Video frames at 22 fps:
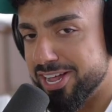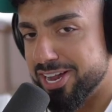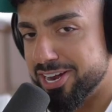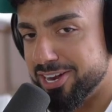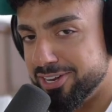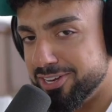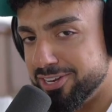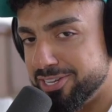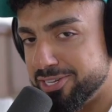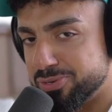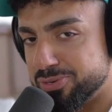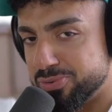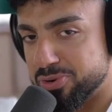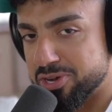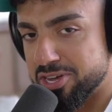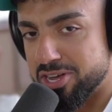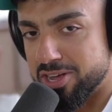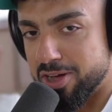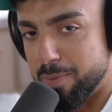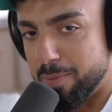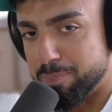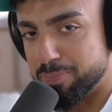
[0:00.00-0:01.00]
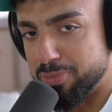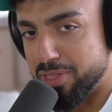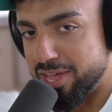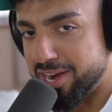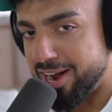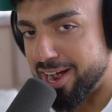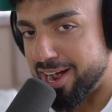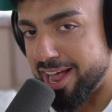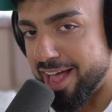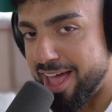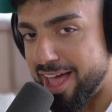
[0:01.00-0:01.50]
little cup that
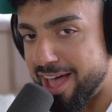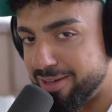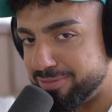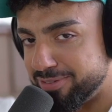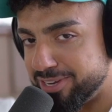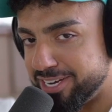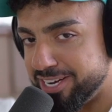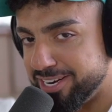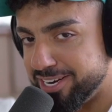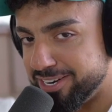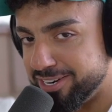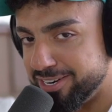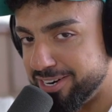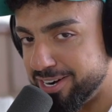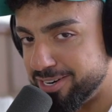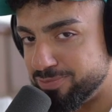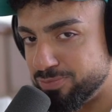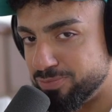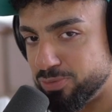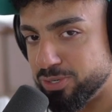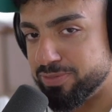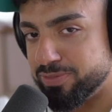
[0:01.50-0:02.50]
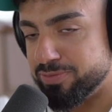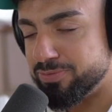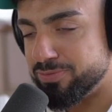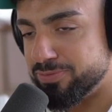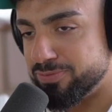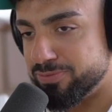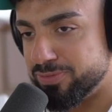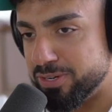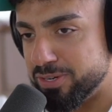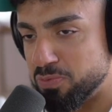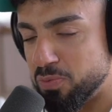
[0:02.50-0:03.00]
I have here? It would
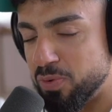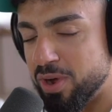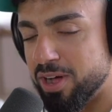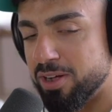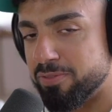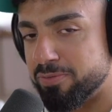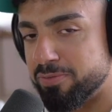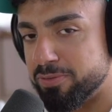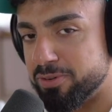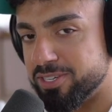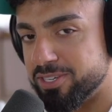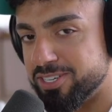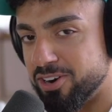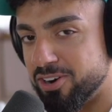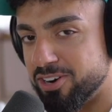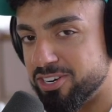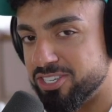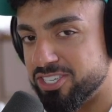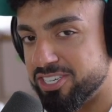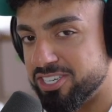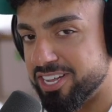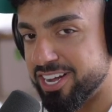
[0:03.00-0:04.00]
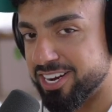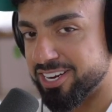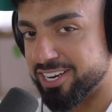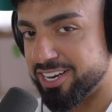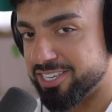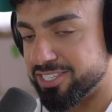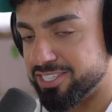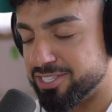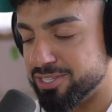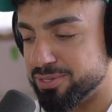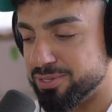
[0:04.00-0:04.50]
fit well for an architect
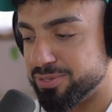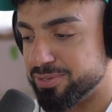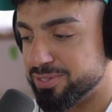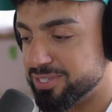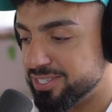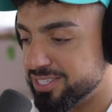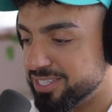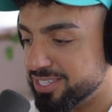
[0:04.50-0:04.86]
like you.